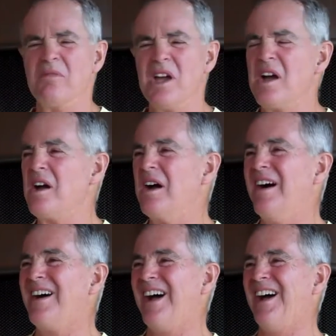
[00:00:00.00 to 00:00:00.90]
Take them
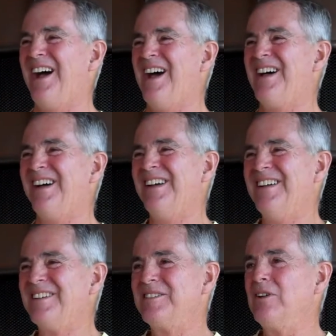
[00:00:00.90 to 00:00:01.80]
home in the boat, or
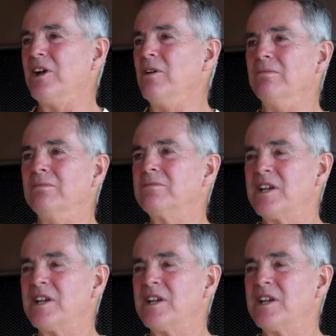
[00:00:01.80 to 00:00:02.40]
just take the boat home?